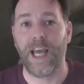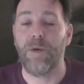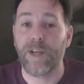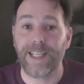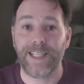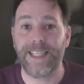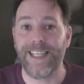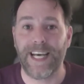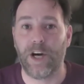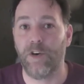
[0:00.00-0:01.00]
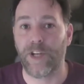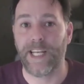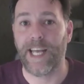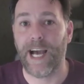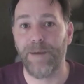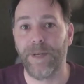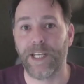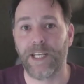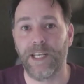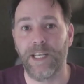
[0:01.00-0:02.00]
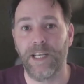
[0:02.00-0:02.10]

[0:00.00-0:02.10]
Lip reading: And we can see that already happening